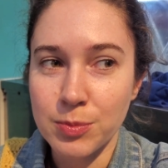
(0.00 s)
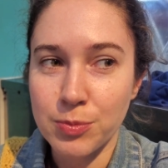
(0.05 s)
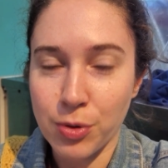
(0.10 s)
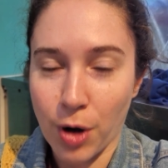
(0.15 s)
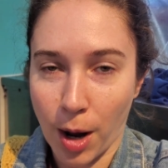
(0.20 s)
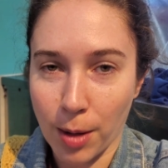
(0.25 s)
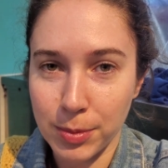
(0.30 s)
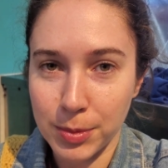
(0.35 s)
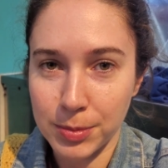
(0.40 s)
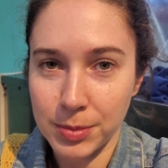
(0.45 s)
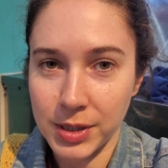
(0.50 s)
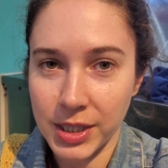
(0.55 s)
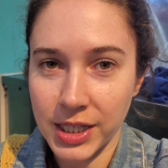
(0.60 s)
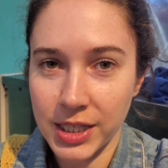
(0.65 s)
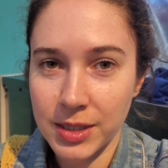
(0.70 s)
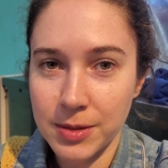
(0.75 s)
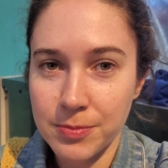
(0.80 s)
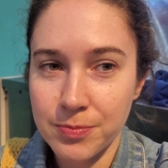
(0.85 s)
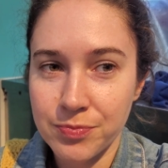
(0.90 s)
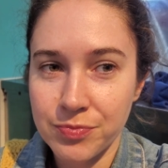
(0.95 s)

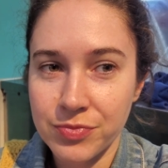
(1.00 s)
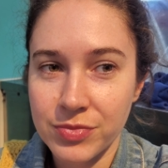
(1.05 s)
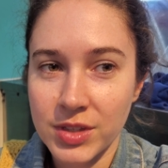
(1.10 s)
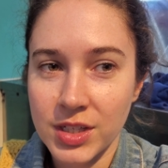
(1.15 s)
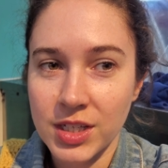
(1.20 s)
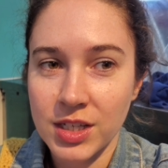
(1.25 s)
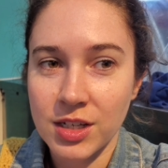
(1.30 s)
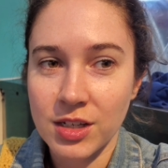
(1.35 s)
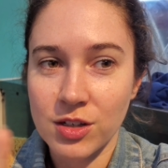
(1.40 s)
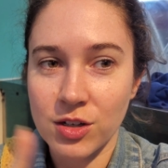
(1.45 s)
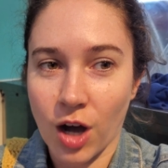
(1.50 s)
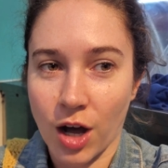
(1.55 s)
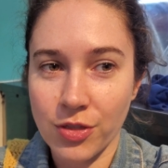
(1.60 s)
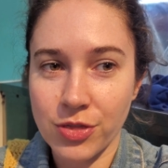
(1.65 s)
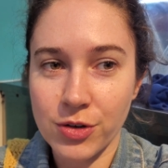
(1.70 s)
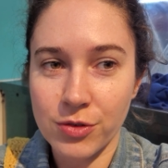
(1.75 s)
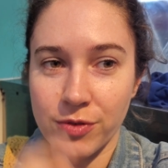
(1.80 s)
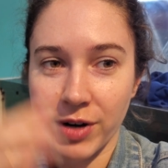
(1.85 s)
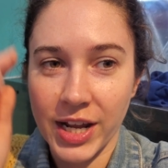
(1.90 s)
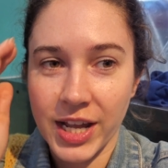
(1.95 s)
Probably. Got
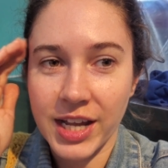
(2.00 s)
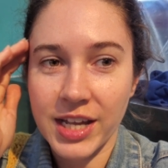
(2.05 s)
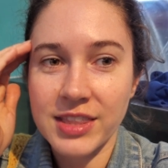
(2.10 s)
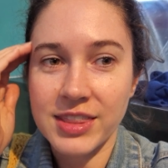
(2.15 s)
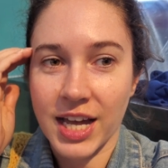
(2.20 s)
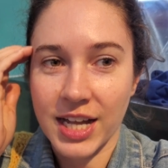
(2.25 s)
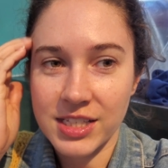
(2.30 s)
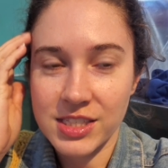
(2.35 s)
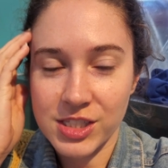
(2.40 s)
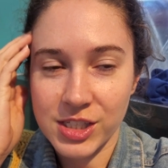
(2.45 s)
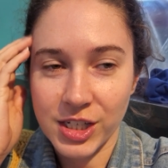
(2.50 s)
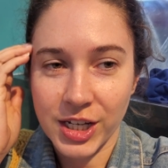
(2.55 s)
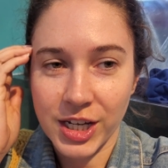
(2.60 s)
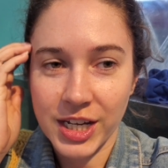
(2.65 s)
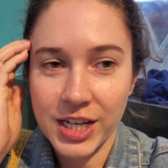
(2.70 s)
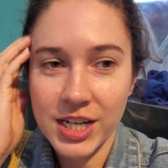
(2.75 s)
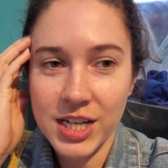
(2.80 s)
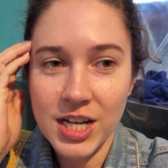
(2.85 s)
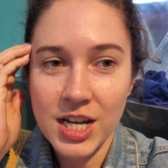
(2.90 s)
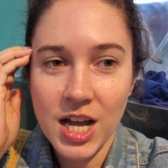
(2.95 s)
the ring, that's
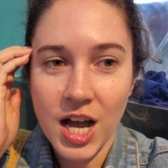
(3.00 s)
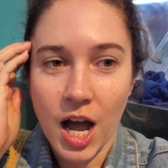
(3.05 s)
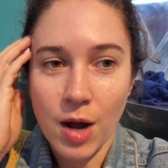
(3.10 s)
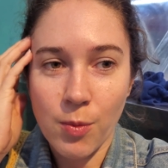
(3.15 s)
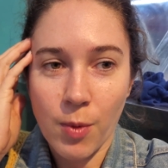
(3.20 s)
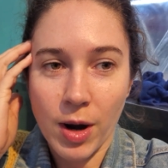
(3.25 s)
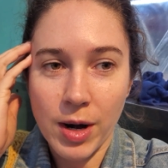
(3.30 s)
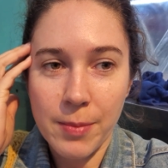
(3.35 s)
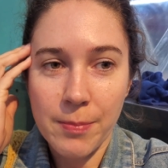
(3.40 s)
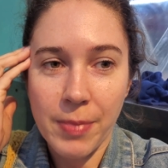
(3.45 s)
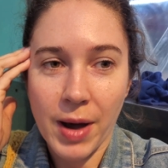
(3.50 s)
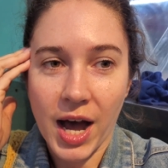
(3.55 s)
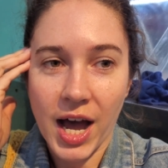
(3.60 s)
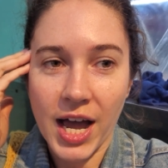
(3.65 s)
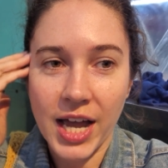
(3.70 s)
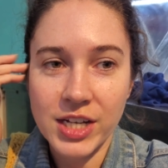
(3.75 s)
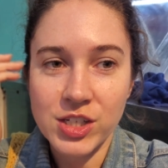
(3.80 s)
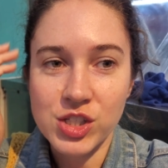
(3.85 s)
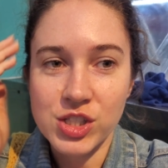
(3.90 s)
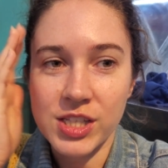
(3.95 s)
good. I want to
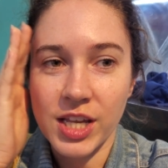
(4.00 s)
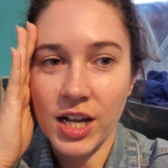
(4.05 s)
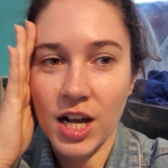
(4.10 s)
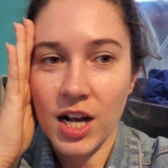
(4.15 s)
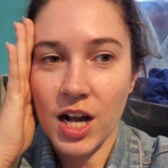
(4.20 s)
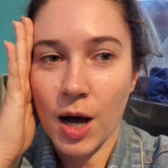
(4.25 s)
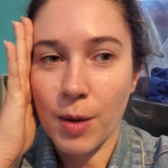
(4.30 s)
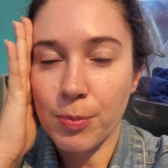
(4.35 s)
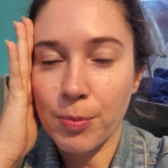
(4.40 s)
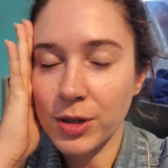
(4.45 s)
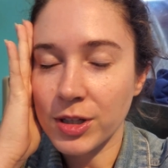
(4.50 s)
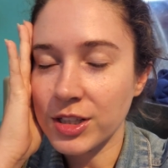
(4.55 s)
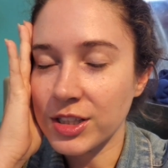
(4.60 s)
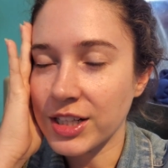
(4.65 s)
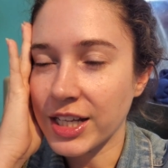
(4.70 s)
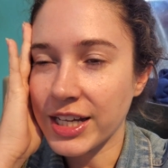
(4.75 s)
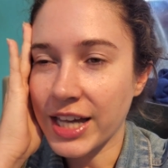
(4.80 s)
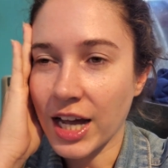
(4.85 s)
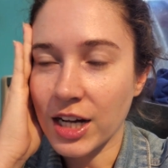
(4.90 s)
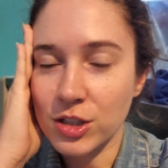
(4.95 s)
buy just like a couple
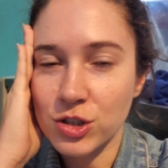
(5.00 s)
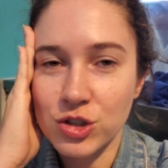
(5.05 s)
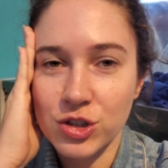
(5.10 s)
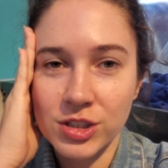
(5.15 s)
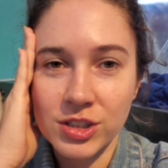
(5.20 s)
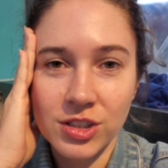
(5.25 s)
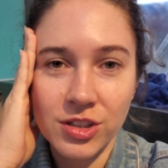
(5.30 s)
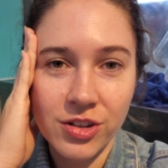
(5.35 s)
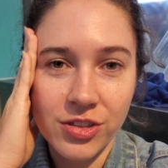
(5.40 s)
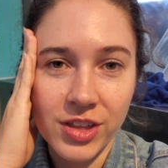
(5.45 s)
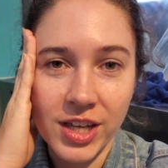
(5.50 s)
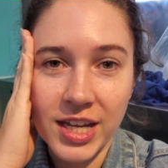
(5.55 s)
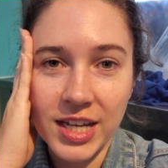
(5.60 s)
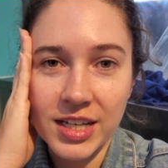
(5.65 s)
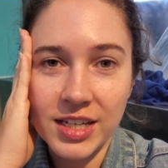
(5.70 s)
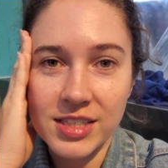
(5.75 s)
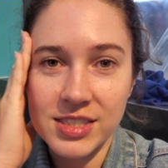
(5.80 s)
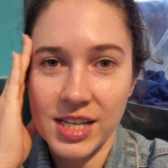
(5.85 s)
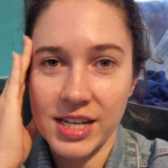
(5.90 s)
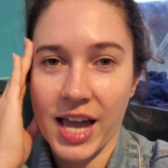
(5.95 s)
like extra little
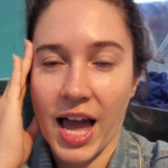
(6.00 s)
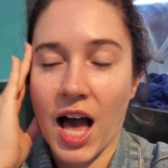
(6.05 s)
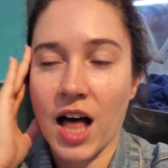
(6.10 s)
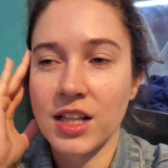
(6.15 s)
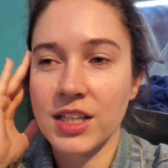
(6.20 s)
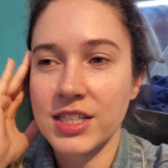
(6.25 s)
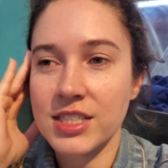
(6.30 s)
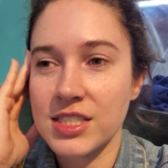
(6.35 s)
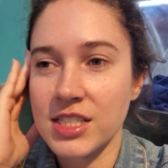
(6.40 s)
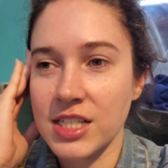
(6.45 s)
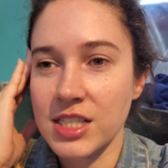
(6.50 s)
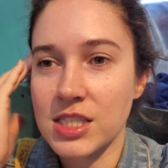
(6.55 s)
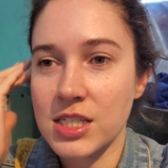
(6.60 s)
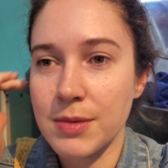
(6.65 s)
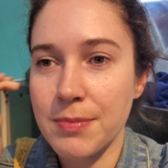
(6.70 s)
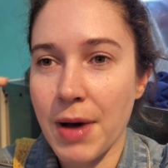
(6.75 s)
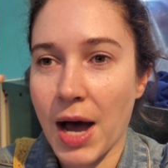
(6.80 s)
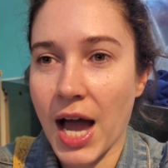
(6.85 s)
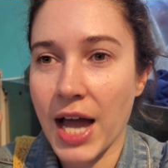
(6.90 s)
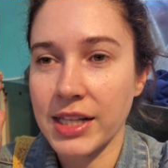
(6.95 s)
things. Like Alex needs
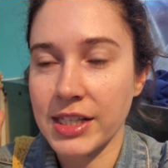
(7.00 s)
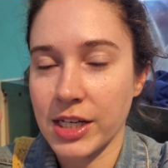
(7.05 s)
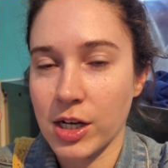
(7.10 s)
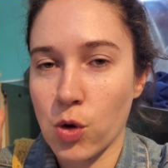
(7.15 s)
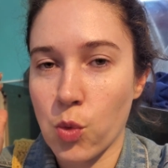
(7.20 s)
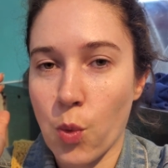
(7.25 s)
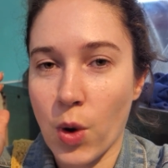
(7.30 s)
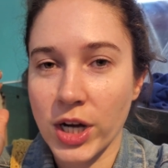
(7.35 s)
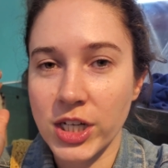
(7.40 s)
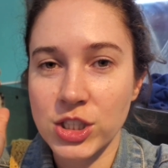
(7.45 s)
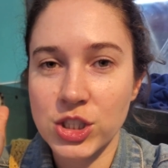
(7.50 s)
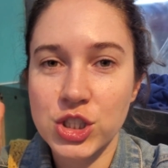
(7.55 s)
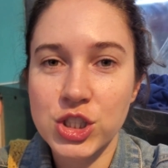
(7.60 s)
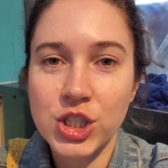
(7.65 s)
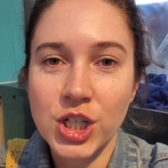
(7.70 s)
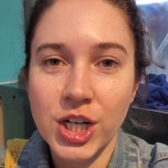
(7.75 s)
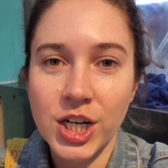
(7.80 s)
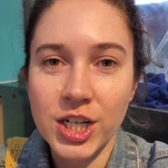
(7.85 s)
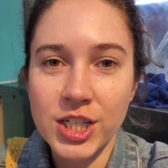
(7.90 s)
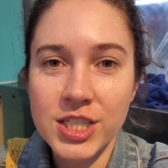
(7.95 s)
to buy like a white
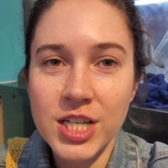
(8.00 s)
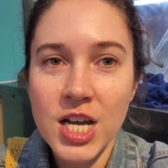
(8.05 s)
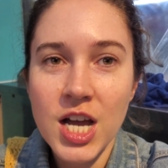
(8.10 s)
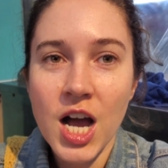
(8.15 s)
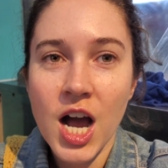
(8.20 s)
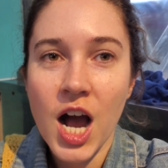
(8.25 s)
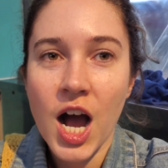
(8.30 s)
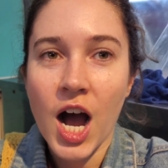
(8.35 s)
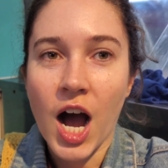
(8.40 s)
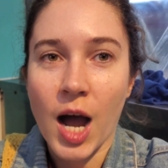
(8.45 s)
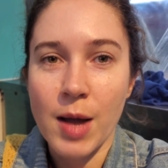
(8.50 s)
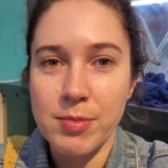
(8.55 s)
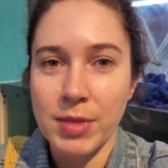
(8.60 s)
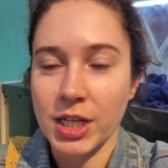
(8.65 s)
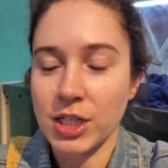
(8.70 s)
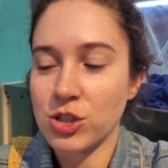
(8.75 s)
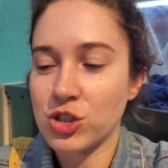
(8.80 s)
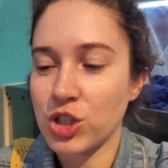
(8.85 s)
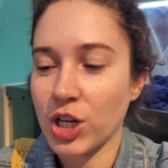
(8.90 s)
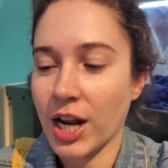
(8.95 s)
shirt. I'm
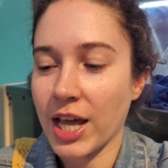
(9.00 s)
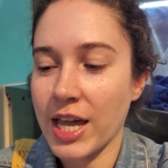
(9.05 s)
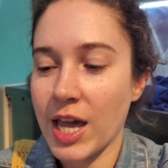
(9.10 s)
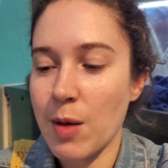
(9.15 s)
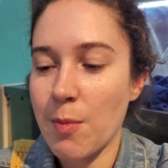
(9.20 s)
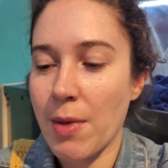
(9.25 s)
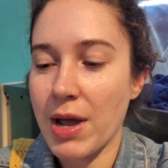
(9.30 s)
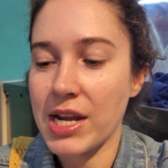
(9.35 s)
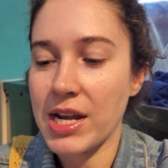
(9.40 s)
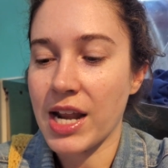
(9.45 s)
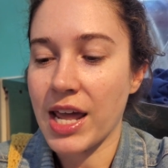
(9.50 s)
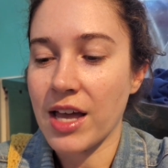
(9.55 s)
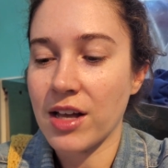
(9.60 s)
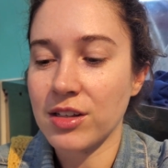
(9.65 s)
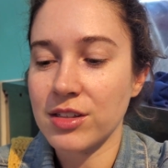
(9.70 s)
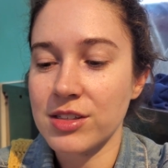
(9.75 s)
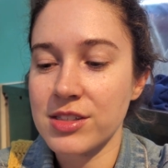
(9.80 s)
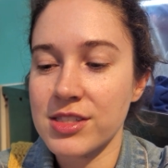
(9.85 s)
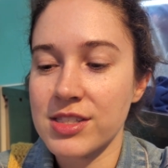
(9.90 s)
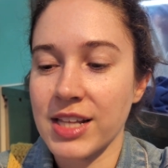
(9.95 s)
like, should I get my
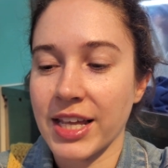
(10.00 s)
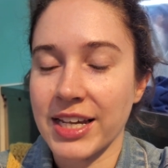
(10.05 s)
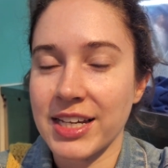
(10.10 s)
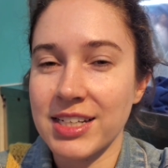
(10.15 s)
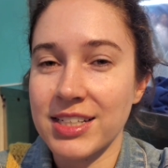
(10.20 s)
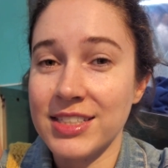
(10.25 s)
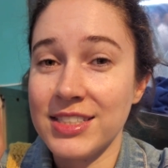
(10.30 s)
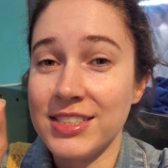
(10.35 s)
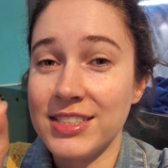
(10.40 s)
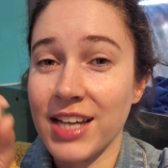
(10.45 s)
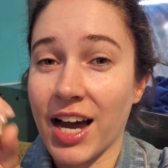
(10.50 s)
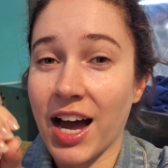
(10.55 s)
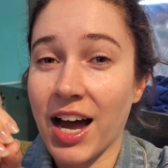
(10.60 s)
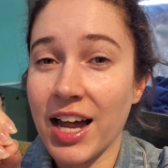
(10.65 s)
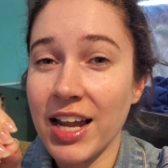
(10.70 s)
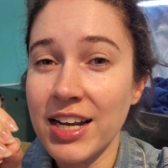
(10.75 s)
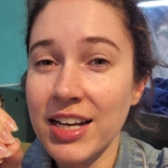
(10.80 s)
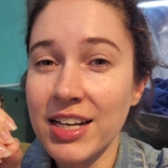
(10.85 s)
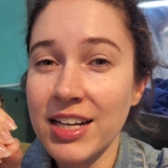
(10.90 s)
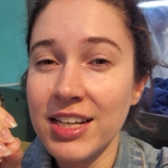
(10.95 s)
nails like
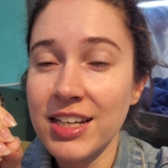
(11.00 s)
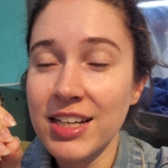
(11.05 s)
done?